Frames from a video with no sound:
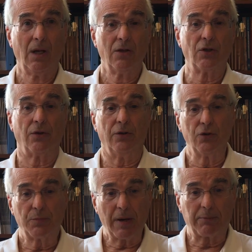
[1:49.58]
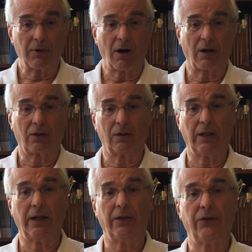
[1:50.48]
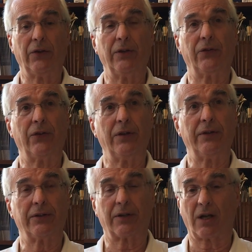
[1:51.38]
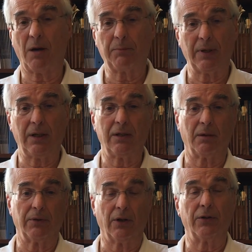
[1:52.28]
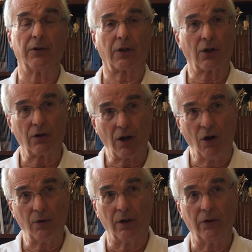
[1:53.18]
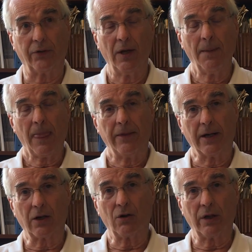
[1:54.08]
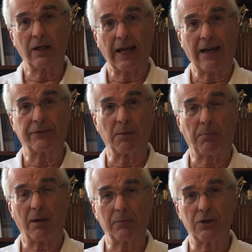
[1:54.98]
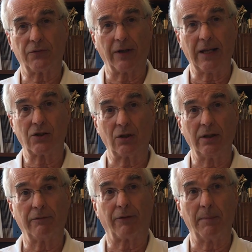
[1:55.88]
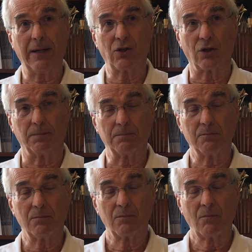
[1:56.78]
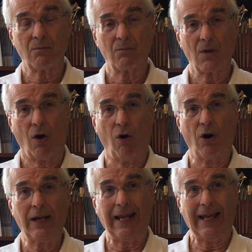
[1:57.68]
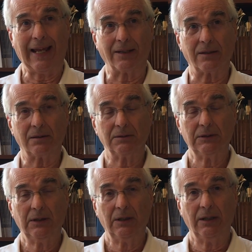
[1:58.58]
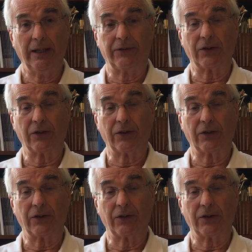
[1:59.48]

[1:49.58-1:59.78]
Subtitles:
So the newspaper article is that the company, the current owners, they're going to have to publish financial information on Ant, its